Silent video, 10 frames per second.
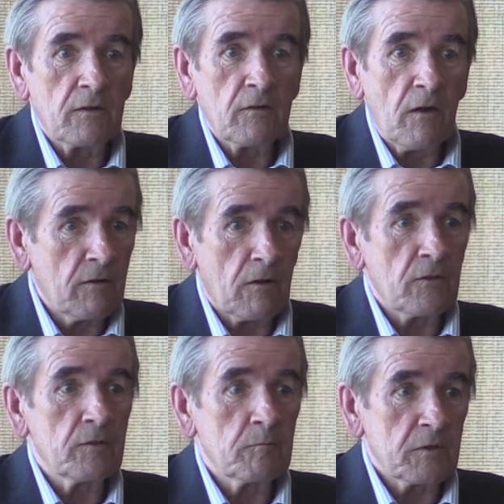Not all
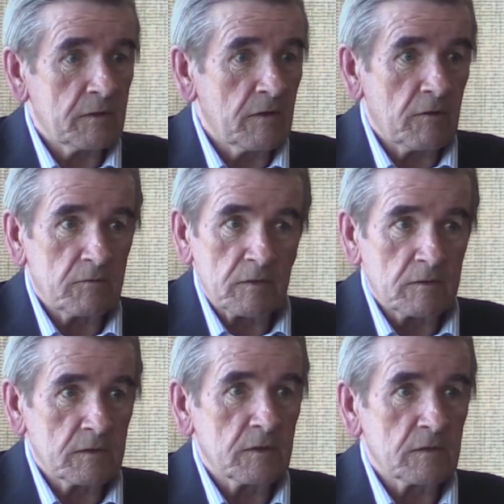of them, but
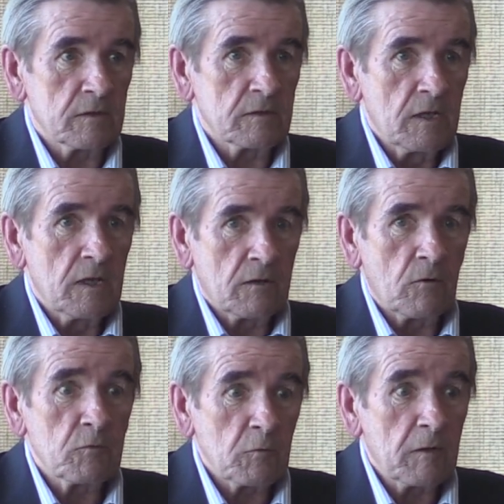an
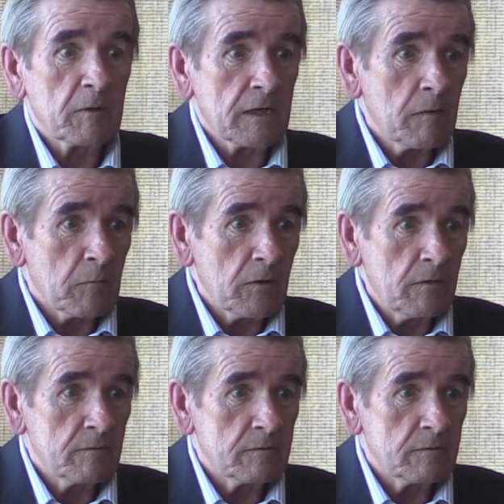overwhelming number.